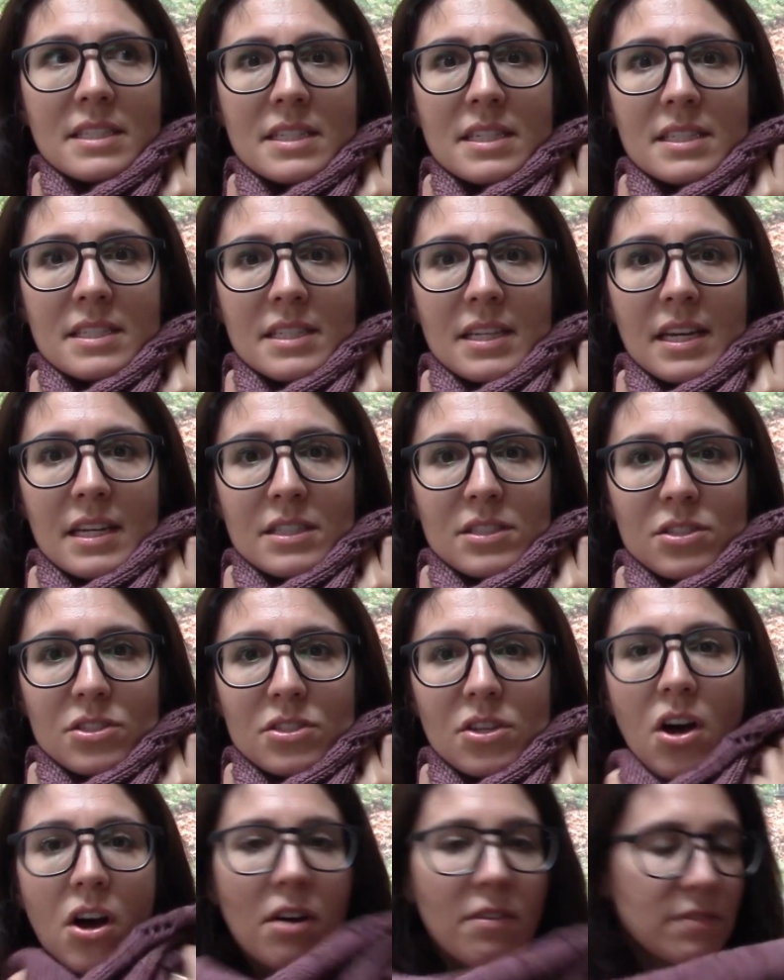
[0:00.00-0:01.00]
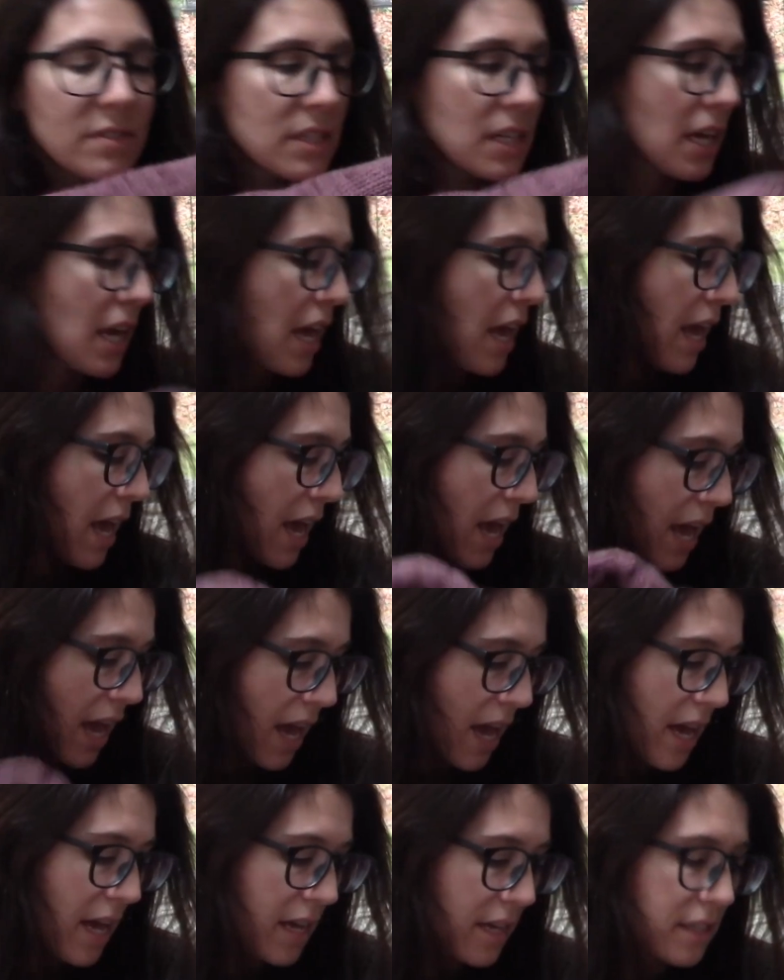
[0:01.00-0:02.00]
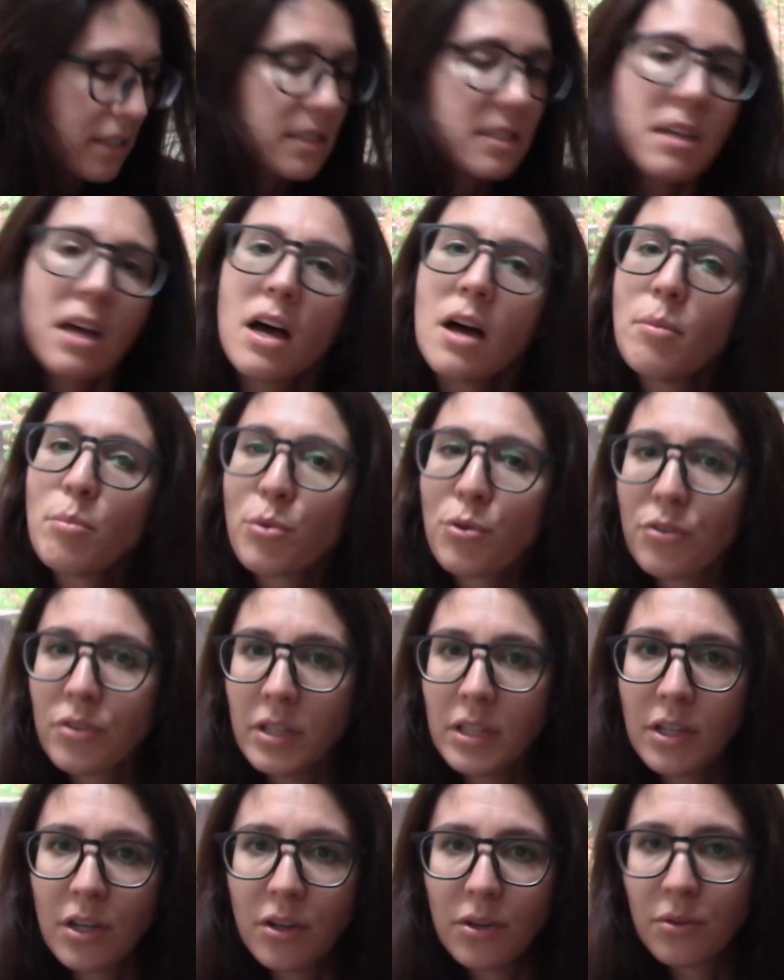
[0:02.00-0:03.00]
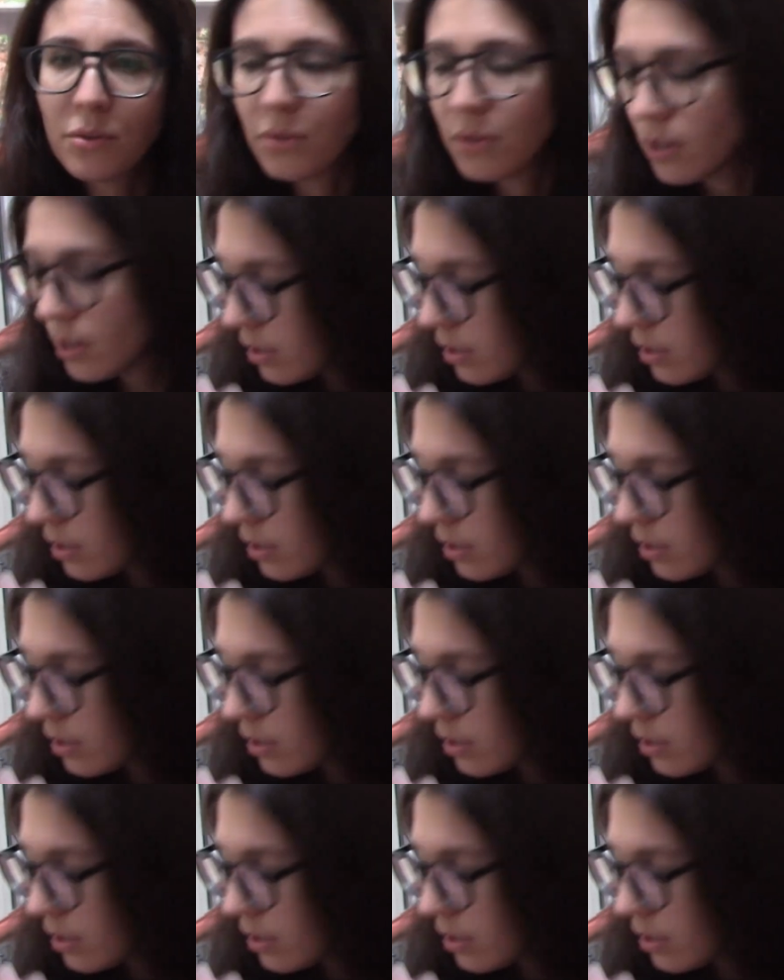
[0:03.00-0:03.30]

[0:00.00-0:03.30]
to skin soft as a merino